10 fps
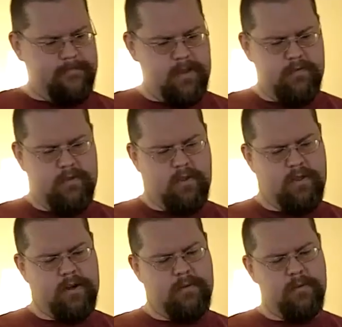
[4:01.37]
even though
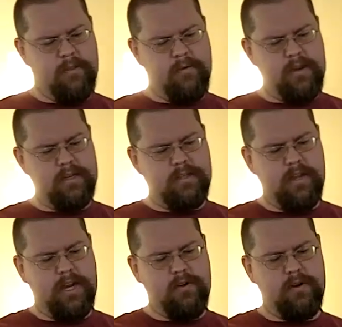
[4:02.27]
they're number 3s
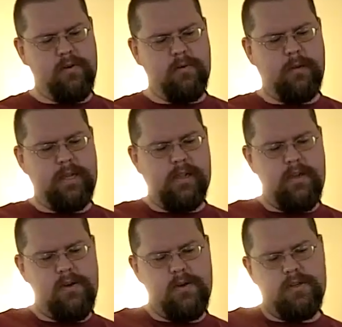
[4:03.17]
that I couldn't normally
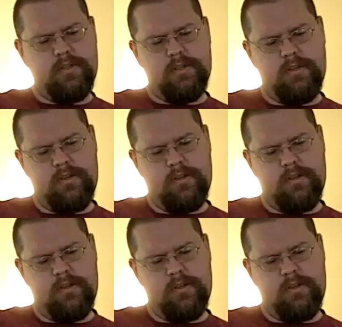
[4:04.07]
close,